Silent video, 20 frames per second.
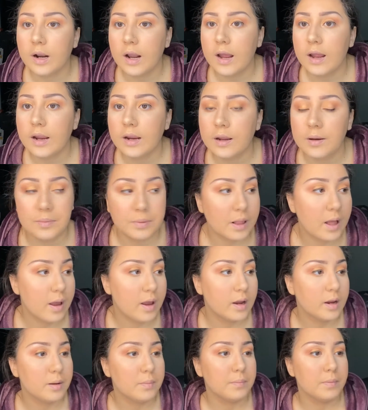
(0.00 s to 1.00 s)
I
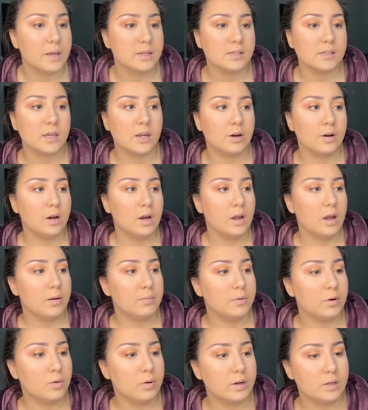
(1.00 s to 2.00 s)
apply mascara,
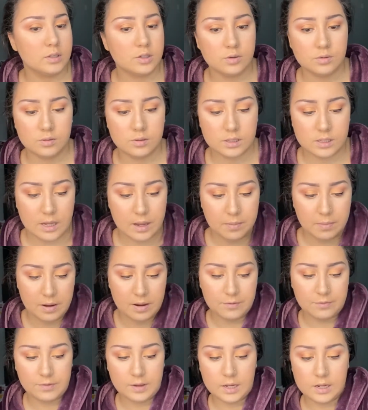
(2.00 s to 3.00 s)
I'm going to set my
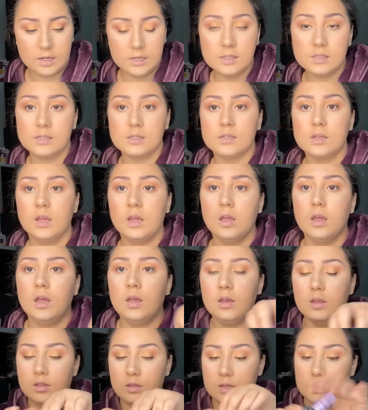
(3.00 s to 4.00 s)
face.
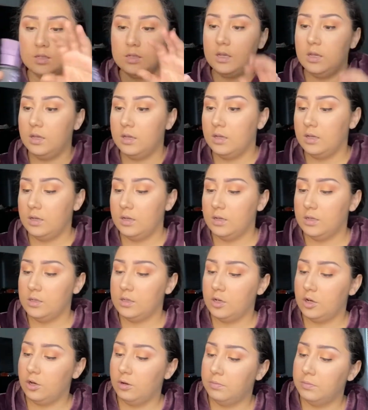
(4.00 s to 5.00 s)
This is
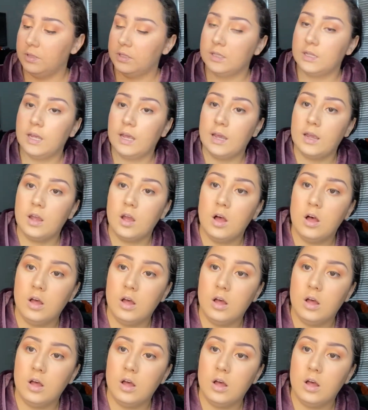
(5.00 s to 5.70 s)
Urban Decay All